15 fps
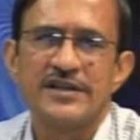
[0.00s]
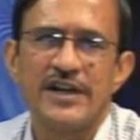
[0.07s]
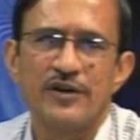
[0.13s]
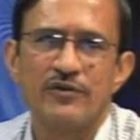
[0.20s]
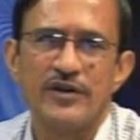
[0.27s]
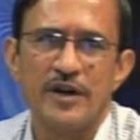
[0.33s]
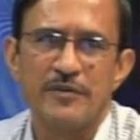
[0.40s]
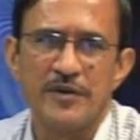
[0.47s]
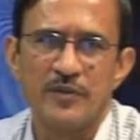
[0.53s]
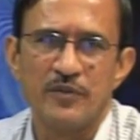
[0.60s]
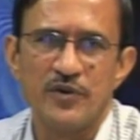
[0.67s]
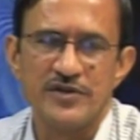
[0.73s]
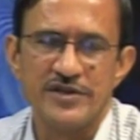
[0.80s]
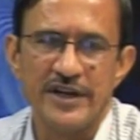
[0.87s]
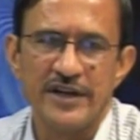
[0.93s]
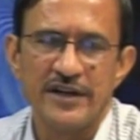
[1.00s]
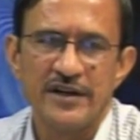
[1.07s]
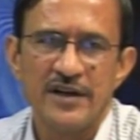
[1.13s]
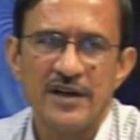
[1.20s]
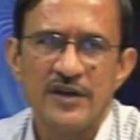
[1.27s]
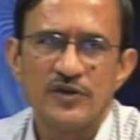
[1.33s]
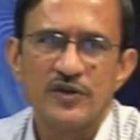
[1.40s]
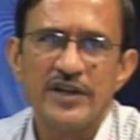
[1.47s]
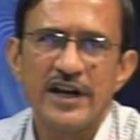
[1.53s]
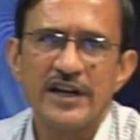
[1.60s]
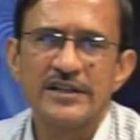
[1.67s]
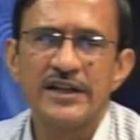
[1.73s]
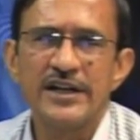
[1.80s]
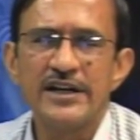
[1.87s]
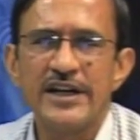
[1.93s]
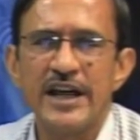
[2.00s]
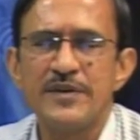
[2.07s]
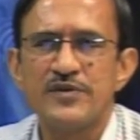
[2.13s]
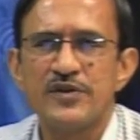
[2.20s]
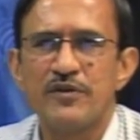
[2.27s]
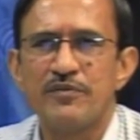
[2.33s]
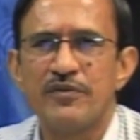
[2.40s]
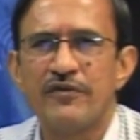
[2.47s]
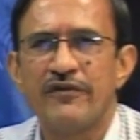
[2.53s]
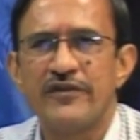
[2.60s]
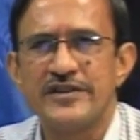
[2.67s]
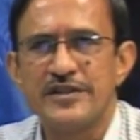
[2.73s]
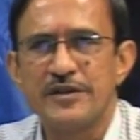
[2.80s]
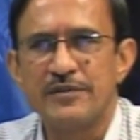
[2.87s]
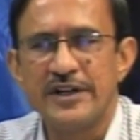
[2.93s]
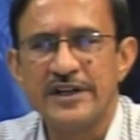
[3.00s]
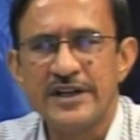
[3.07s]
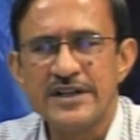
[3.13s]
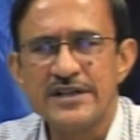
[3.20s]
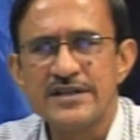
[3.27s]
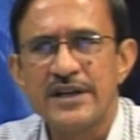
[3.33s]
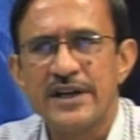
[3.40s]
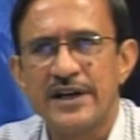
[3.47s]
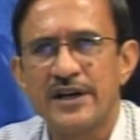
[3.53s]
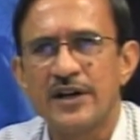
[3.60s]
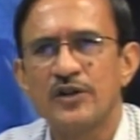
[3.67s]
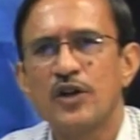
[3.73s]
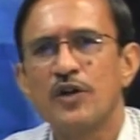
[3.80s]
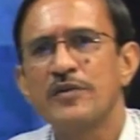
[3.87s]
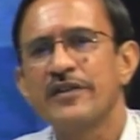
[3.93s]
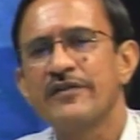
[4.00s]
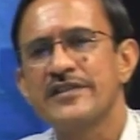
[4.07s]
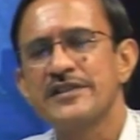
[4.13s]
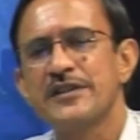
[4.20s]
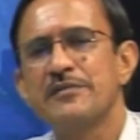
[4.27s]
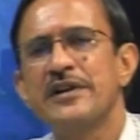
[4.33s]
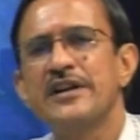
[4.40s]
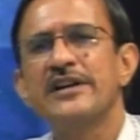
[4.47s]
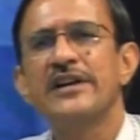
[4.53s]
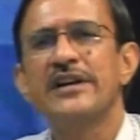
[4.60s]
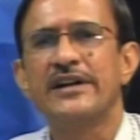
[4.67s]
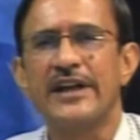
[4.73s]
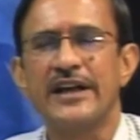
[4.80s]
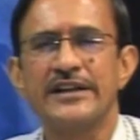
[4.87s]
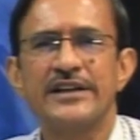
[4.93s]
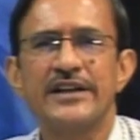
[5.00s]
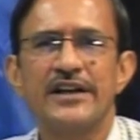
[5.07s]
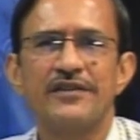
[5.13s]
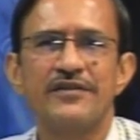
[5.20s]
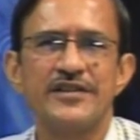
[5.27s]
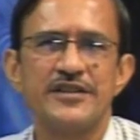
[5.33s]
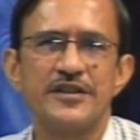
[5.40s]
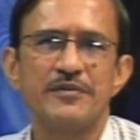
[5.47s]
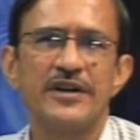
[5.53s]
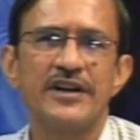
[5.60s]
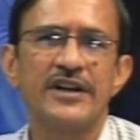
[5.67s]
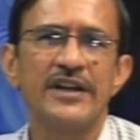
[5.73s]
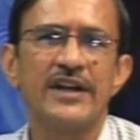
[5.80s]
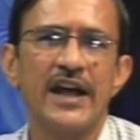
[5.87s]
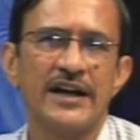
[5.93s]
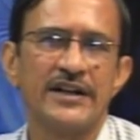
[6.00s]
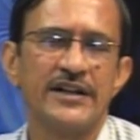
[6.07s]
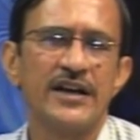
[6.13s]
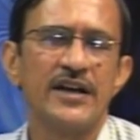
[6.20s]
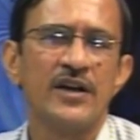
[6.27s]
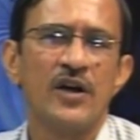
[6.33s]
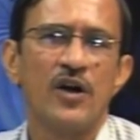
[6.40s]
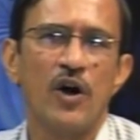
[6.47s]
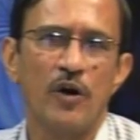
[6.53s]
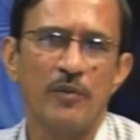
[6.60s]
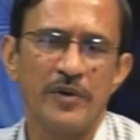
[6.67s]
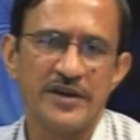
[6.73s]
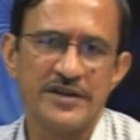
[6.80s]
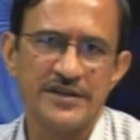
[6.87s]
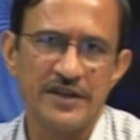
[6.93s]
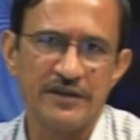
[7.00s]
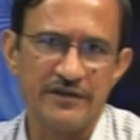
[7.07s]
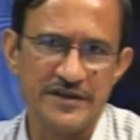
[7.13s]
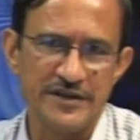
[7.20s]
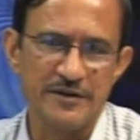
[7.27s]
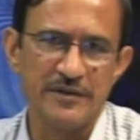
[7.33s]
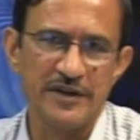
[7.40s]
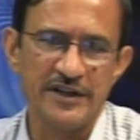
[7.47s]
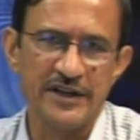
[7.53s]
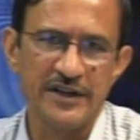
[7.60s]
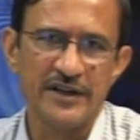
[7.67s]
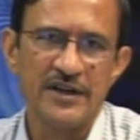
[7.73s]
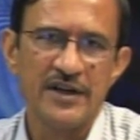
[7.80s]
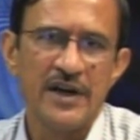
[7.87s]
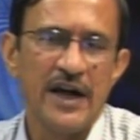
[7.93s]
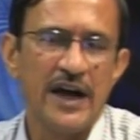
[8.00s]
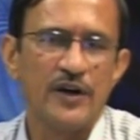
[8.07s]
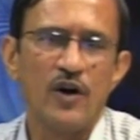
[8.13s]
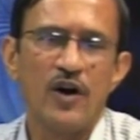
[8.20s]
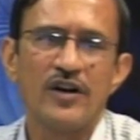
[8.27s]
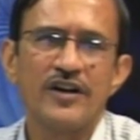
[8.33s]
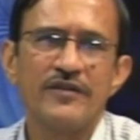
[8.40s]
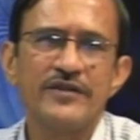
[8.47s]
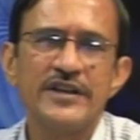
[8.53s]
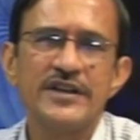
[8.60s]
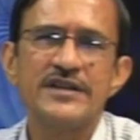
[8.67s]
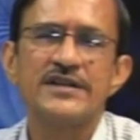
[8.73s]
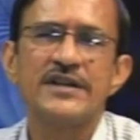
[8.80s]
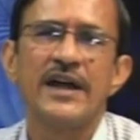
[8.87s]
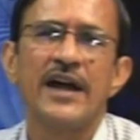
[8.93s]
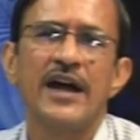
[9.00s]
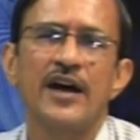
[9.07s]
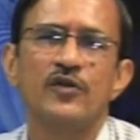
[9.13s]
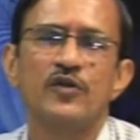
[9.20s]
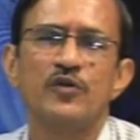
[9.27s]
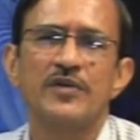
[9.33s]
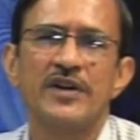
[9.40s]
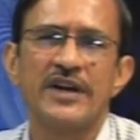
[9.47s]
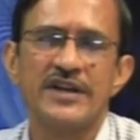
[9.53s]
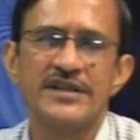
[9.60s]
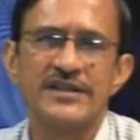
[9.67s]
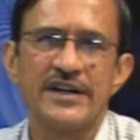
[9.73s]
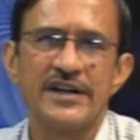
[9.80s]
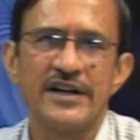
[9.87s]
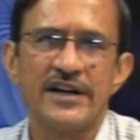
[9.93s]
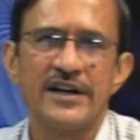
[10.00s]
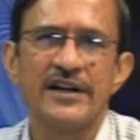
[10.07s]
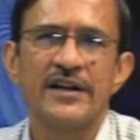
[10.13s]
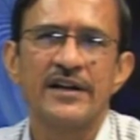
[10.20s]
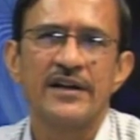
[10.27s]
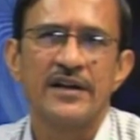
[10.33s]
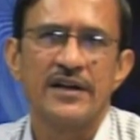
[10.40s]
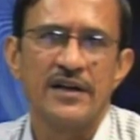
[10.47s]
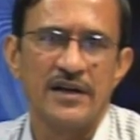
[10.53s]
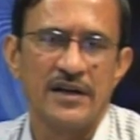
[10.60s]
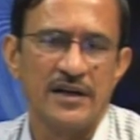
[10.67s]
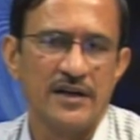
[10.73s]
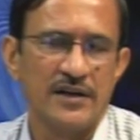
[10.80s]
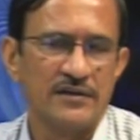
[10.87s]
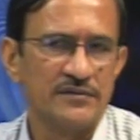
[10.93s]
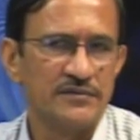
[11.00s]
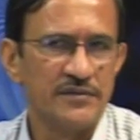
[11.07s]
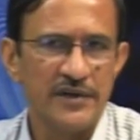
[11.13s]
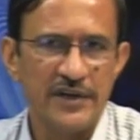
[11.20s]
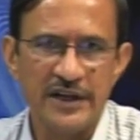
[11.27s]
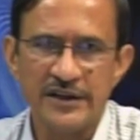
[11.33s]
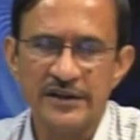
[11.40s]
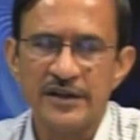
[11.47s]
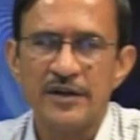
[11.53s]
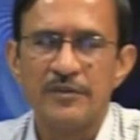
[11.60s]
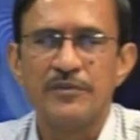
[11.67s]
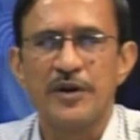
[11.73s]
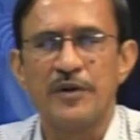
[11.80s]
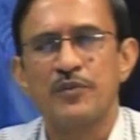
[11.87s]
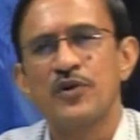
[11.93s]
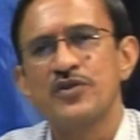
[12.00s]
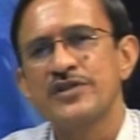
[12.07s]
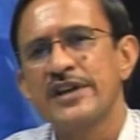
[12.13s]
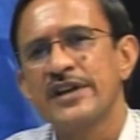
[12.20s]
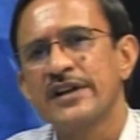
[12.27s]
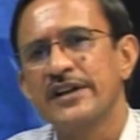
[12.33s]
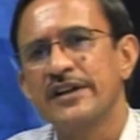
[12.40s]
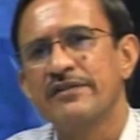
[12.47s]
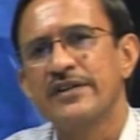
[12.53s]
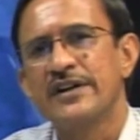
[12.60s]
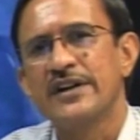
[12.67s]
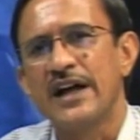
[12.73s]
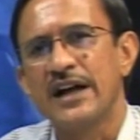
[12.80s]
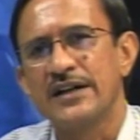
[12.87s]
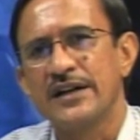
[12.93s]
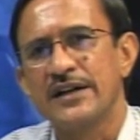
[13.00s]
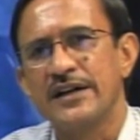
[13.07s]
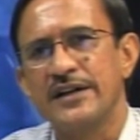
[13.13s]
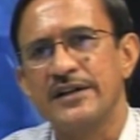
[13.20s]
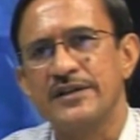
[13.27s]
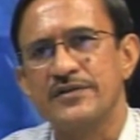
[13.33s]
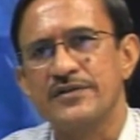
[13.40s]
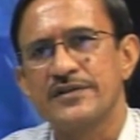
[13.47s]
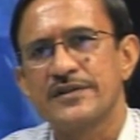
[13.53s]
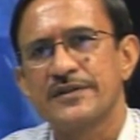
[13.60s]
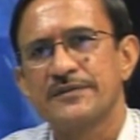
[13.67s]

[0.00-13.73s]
that we are proposing. So there are three types of feasibilities: economic feasibility, technical feasibility, and the operational feasibility. And all of these have to be considered in proposing different alternatives.